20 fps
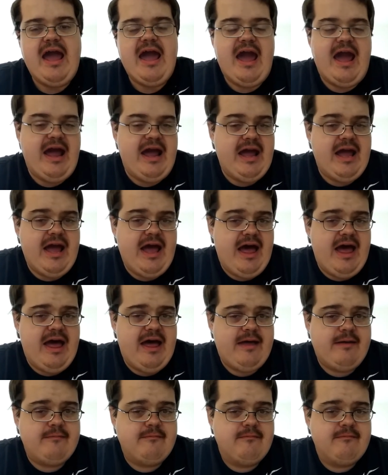eh,
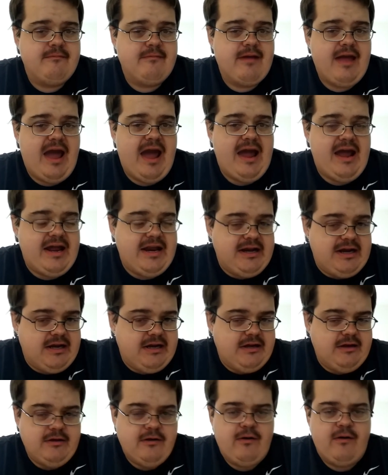um,
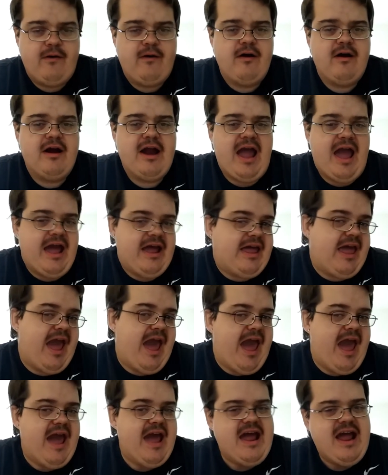Annie or
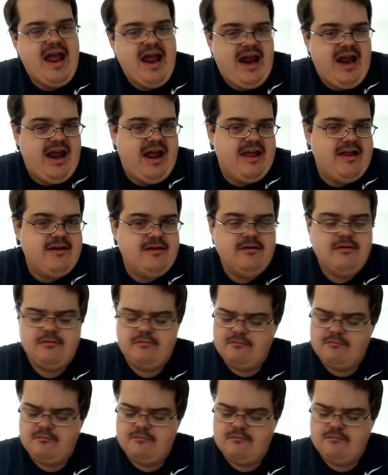aka Ann,